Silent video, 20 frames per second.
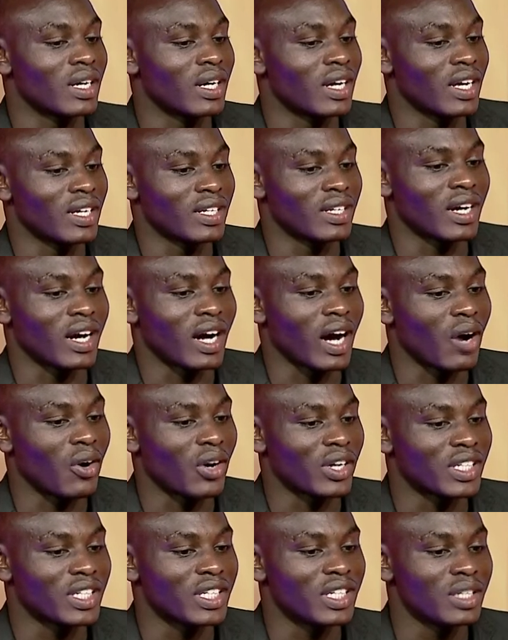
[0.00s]
are like
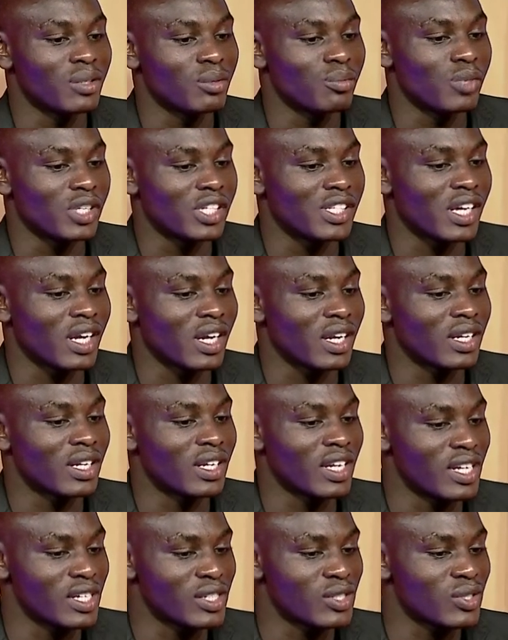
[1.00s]
our key major
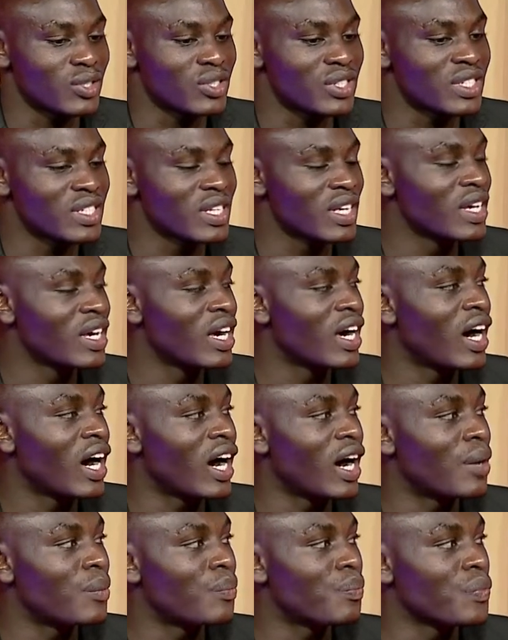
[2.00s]
lessons,
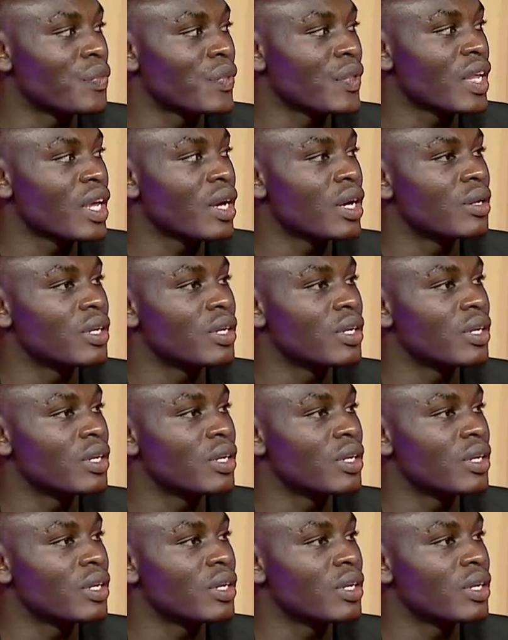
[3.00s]
um,